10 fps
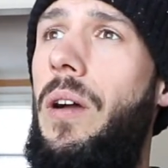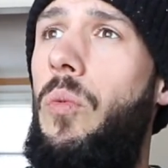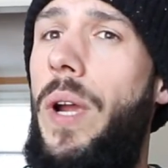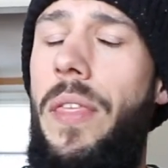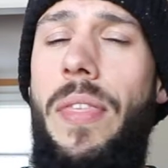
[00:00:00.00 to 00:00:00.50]

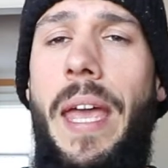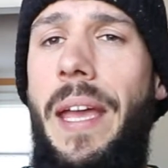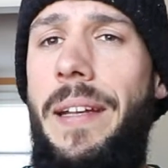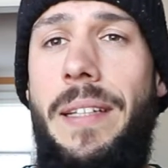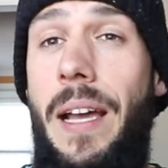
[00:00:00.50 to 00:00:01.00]
with,
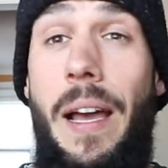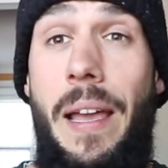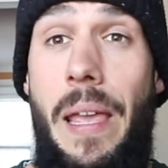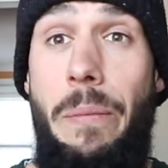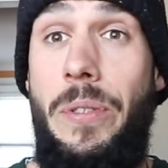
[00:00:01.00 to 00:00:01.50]
and
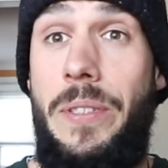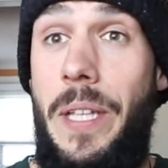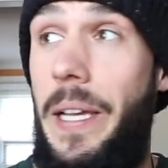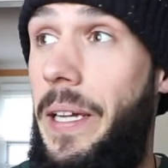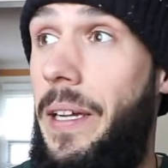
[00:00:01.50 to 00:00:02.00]
it was
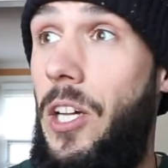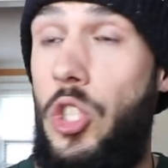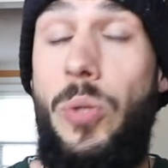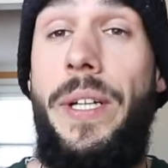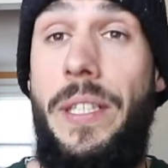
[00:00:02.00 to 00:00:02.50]
like a
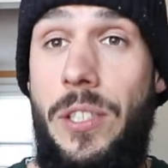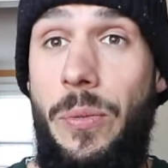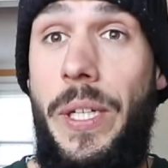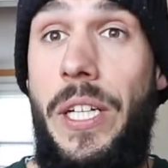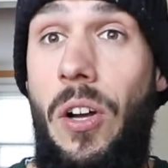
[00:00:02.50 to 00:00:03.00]
treat to
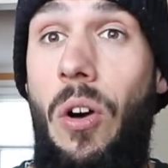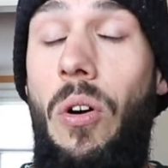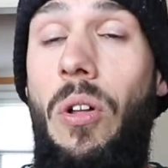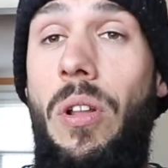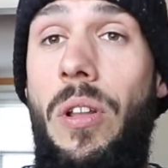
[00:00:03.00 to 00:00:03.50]
read
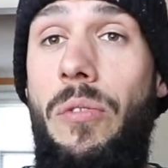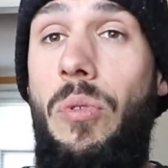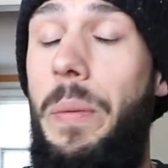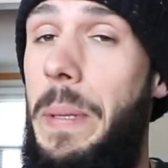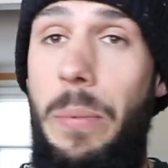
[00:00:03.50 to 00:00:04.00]
all of
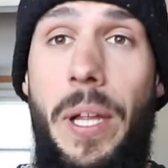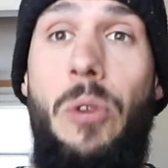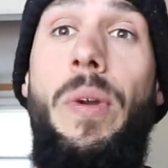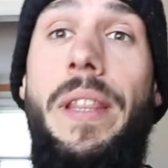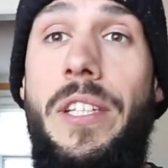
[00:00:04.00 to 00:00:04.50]
what people
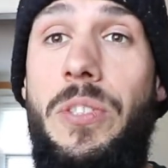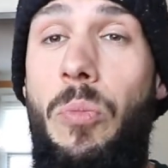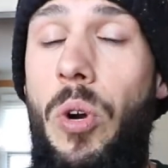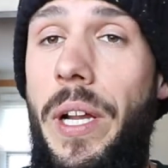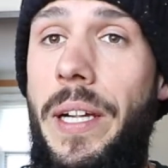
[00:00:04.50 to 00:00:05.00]
had written this
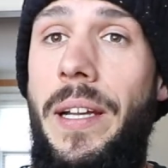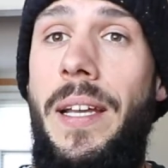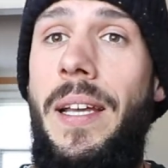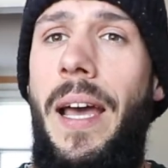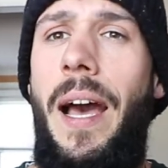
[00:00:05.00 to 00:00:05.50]
morning.
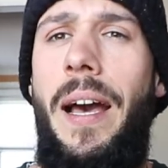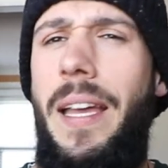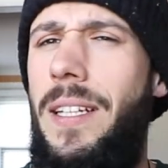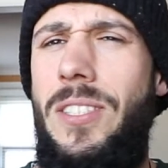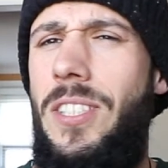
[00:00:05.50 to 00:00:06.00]

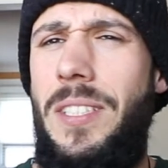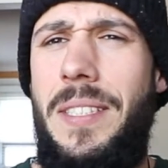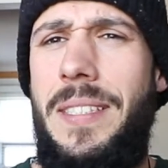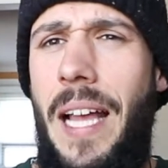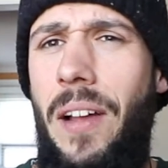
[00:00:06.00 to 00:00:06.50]
And it's just
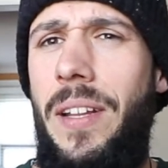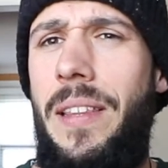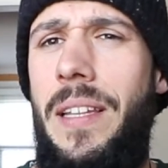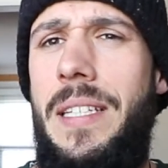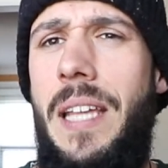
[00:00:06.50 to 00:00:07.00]

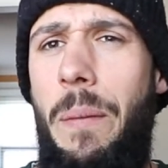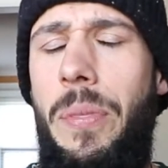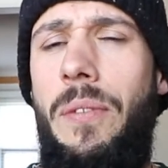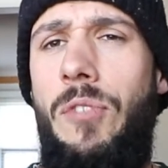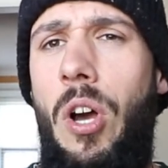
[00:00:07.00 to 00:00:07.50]
astounding, the
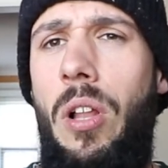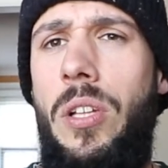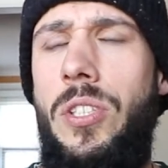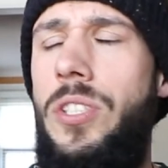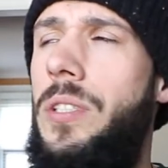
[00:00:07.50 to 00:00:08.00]
depth of
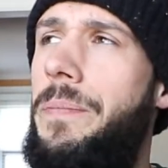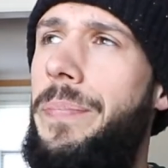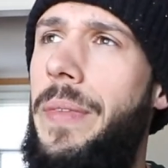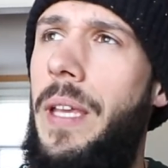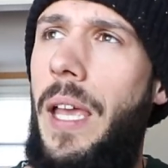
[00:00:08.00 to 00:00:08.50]
knowledge
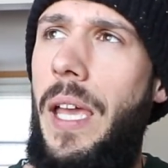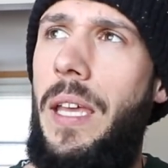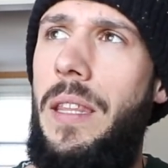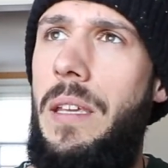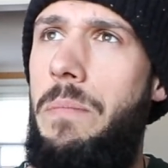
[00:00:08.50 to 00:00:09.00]

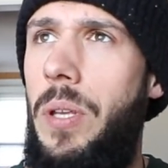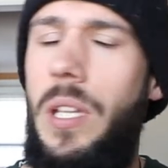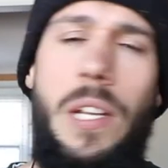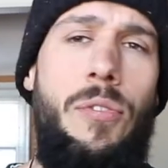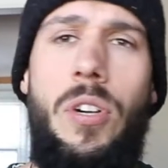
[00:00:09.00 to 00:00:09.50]
and the
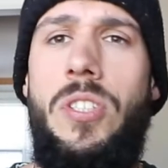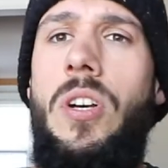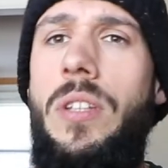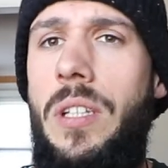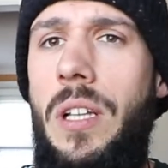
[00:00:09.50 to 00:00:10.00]
ability for us
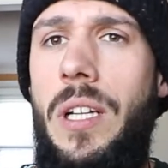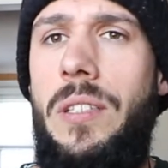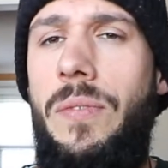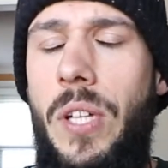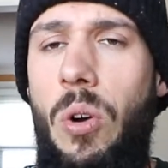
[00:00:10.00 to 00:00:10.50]
all to
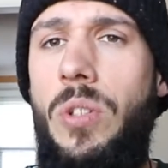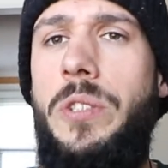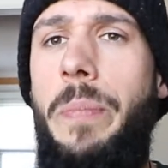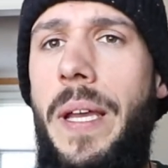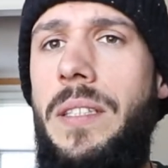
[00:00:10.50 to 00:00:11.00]
collectively hold
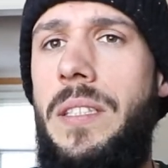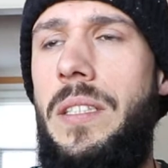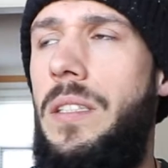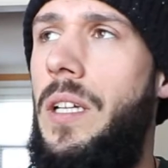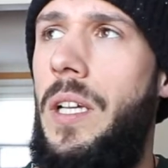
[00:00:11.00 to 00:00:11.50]
space
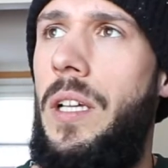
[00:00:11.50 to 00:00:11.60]
and,